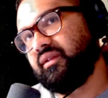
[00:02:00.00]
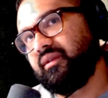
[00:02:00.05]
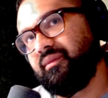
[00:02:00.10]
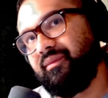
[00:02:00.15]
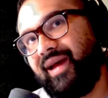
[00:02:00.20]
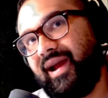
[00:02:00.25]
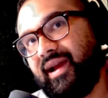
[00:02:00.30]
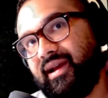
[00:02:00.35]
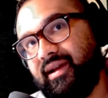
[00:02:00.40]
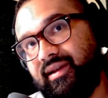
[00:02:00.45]

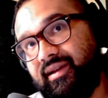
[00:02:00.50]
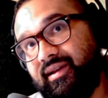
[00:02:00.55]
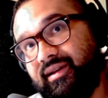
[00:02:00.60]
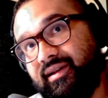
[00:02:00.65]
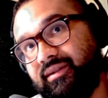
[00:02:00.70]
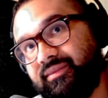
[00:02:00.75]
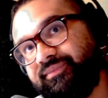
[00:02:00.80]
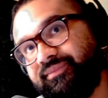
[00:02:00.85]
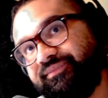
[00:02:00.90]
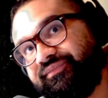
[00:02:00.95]
Maggot
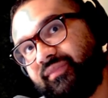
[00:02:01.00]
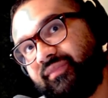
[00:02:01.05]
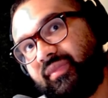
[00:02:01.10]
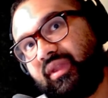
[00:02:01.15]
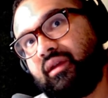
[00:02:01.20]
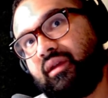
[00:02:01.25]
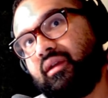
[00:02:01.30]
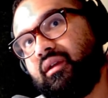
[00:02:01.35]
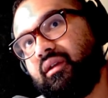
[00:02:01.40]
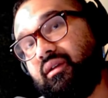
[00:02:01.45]
King.
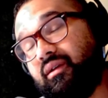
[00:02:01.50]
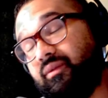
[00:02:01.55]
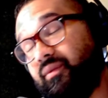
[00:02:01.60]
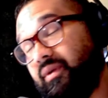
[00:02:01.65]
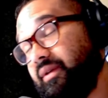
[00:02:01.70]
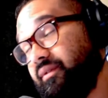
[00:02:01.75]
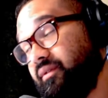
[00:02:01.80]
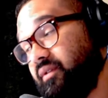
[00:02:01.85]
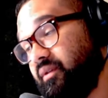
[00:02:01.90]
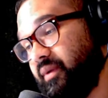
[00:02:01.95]
We
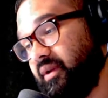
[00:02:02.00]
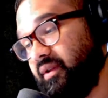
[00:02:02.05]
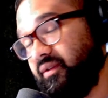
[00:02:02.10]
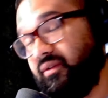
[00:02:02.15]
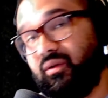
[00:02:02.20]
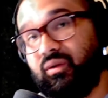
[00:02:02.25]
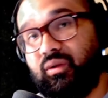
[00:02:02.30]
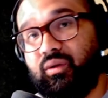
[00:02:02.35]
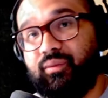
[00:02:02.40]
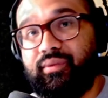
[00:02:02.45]
have so many
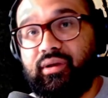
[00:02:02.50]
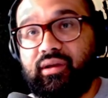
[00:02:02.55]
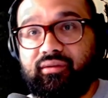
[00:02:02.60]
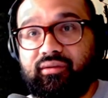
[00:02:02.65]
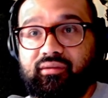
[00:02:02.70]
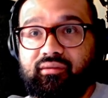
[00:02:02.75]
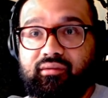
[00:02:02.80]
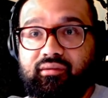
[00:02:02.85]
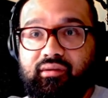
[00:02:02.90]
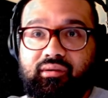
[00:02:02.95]
solo
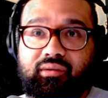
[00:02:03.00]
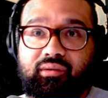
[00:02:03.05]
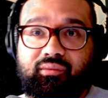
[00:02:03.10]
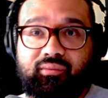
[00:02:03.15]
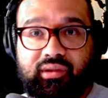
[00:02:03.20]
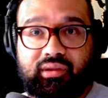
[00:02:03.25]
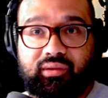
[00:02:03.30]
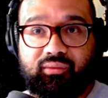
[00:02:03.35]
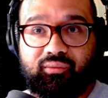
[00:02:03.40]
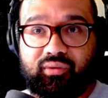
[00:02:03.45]
bosses. I
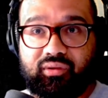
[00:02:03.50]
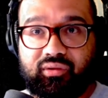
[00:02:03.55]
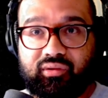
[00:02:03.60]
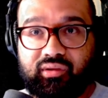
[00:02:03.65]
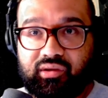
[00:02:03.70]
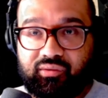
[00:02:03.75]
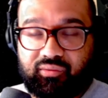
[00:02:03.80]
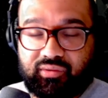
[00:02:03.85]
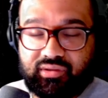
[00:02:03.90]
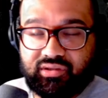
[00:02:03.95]
really wish
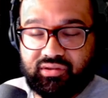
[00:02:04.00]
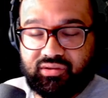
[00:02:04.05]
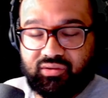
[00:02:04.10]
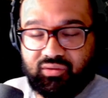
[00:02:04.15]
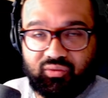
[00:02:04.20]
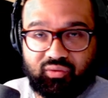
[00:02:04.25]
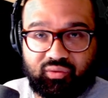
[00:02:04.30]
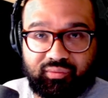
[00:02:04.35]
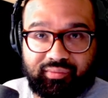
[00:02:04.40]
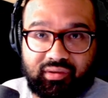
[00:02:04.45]
they would just do
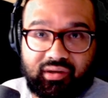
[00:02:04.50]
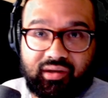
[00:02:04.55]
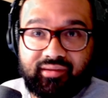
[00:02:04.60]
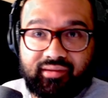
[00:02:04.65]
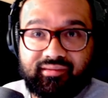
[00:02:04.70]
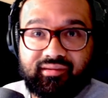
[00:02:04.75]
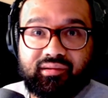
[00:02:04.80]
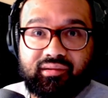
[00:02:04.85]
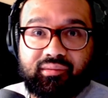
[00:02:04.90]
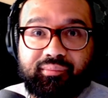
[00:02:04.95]
group
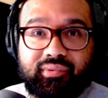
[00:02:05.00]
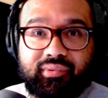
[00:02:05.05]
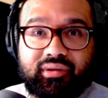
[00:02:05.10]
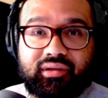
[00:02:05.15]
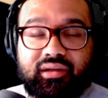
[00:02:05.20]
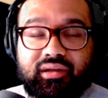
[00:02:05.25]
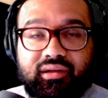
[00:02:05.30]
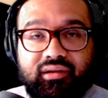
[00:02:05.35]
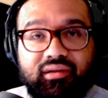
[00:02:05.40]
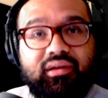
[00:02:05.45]
content.
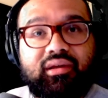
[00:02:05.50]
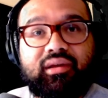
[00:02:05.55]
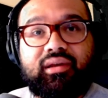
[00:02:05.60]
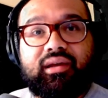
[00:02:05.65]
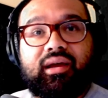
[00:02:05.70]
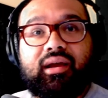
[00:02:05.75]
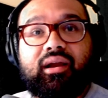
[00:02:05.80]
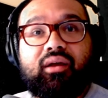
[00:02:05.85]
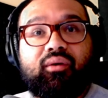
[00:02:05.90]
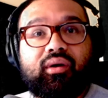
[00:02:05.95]
But,
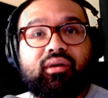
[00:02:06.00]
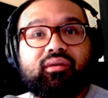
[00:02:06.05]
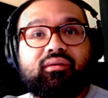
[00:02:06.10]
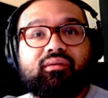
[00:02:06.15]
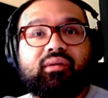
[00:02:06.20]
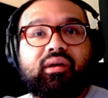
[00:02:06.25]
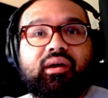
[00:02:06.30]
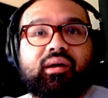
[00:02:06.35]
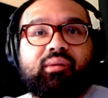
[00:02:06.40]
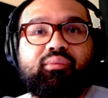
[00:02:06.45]

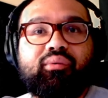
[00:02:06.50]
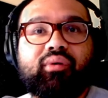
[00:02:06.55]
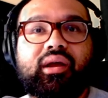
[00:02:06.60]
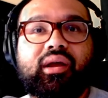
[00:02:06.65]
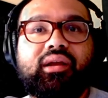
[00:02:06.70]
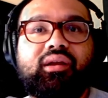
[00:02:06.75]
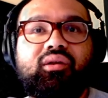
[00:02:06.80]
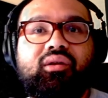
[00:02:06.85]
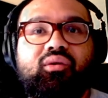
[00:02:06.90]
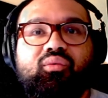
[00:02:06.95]
anyways,
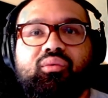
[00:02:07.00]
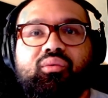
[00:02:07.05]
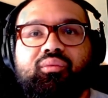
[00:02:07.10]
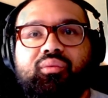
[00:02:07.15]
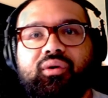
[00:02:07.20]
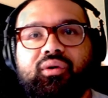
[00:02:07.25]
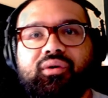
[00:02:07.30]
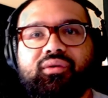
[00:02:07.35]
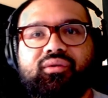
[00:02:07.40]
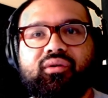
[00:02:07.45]
brand new
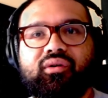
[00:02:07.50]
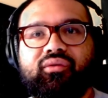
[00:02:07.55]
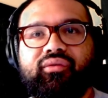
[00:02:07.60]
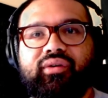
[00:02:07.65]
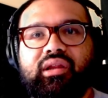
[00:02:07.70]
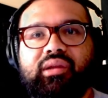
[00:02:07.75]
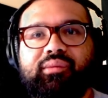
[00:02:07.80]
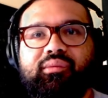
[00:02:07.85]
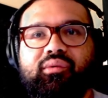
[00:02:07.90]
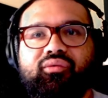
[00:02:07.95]
rewards are
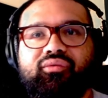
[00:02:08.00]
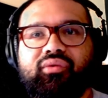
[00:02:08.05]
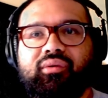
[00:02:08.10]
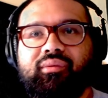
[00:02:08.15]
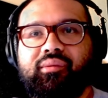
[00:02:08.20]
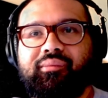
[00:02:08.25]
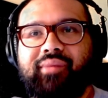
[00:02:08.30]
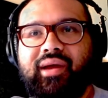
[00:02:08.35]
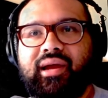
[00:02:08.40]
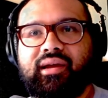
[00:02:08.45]
available from
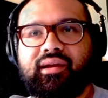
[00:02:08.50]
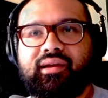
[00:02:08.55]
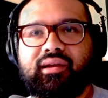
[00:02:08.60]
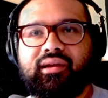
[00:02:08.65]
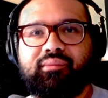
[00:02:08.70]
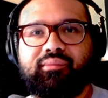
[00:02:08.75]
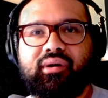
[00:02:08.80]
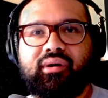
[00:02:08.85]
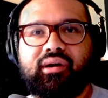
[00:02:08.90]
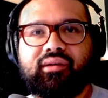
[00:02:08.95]
the Maggot
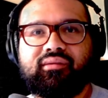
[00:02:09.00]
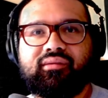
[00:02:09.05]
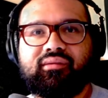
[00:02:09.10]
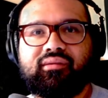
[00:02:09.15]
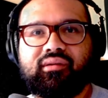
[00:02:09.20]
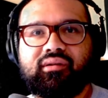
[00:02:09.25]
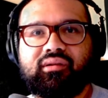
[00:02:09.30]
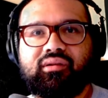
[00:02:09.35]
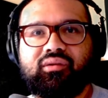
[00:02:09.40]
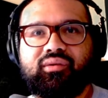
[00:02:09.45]
King boss,
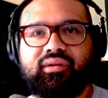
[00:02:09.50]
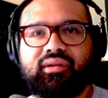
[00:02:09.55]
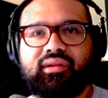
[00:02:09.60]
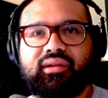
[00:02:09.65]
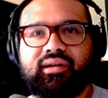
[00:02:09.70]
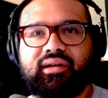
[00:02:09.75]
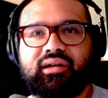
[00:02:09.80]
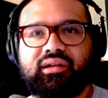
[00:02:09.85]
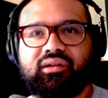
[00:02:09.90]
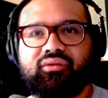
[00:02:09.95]
including
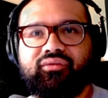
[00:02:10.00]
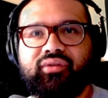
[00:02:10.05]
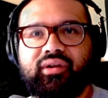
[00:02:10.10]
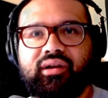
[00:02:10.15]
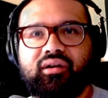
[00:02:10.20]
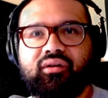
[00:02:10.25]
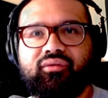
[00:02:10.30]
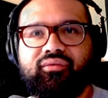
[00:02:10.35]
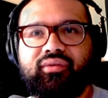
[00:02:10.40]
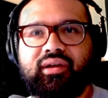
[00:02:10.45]
the Elder
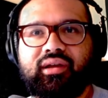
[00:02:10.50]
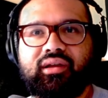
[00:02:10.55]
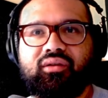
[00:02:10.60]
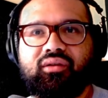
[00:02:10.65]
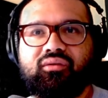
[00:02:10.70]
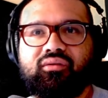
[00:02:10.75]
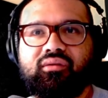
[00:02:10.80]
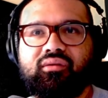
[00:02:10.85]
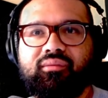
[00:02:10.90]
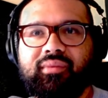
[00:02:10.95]
Venator Fang,
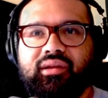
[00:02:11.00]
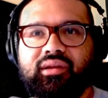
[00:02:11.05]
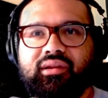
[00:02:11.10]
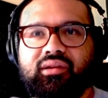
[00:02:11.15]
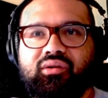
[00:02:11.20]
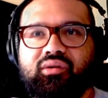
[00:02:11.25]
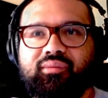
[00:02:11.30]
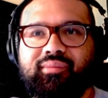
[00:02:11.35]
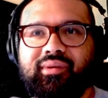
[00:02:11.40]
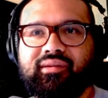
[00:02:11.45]
used to make the
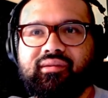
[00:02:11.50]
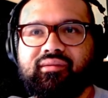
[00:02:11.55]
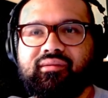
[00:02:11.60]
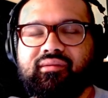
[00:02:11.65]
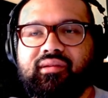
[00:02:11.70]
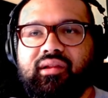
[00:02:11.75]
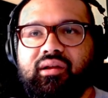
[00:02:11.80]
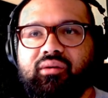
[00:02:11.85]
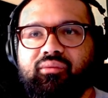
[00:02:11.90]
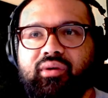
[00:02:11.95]
new best in
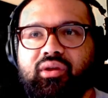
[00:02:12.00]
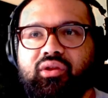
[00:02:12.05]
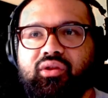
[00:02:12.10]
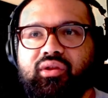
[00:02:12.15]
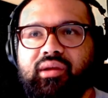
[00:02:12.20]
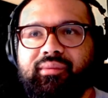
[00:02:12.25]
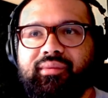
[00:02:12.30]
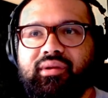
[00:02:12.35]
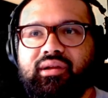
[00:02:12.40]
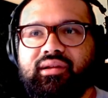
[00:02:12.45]
slot range
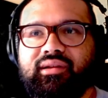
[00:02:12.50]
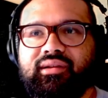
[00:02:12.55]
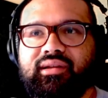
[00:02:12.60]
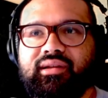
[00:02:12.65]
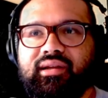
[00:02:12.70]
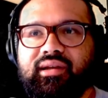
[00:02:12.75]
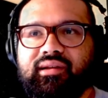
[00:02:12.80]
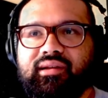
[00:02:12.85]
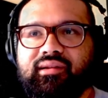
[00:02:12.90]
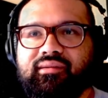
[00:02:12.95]
amulet, the
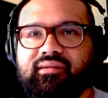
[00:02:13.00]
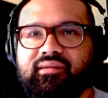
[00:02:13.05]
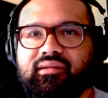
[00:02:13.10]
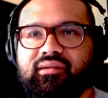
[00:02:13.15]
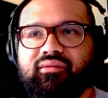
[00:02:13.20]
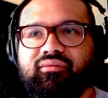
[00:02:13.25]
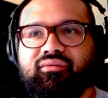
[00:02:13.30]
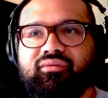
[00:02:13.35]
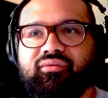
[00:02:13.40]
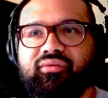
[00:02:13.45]
Necklace
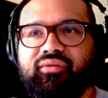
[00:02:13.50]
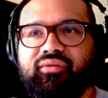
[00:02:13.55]
of